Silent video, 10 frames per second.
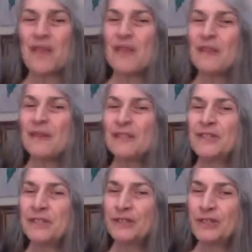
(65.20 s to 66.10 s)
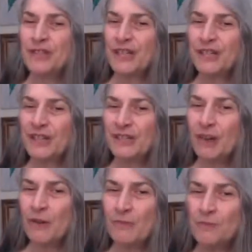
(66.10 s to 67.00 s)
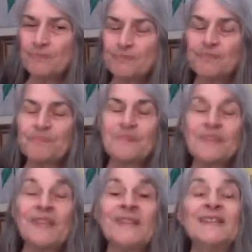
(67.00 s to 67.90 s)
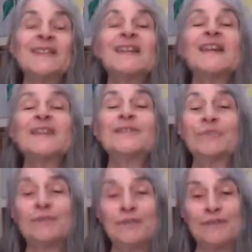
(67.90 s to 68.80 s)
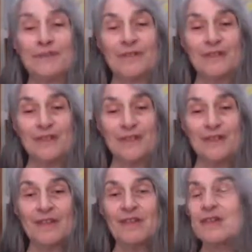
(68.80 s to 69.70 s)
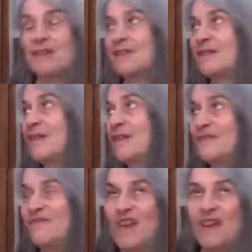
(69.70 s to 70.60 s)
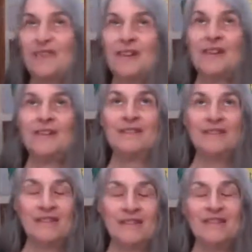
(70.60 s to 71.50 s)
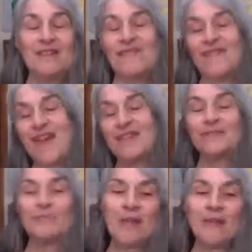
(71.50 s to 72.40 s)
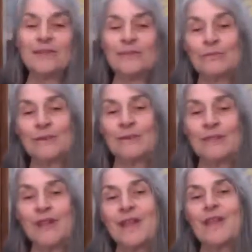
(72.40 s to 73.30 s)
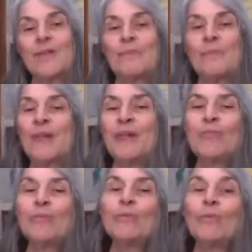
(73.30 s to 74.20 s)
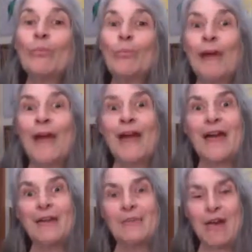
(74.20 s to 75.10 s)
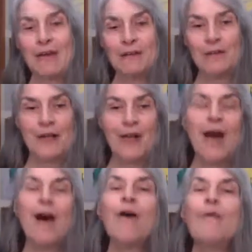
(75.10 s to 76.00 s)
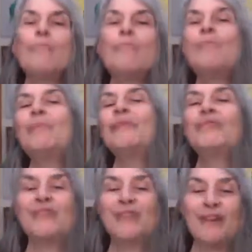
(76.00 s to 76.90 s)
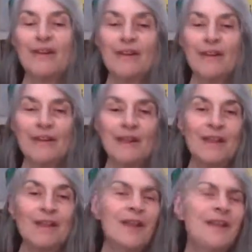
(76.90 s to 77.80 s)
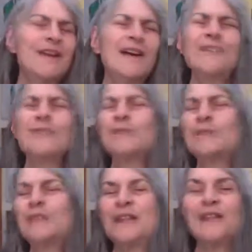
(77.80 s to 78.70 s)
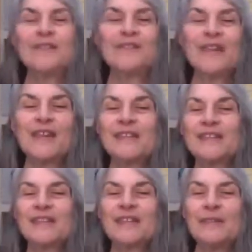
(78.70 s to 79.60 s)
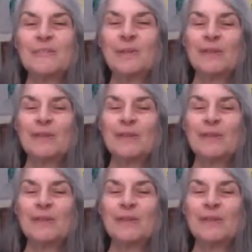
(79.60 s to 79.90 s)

Now, it's interesting to note in today's world, in today's very insanely fast paced world, people brag about how busy they are and how little they sleep.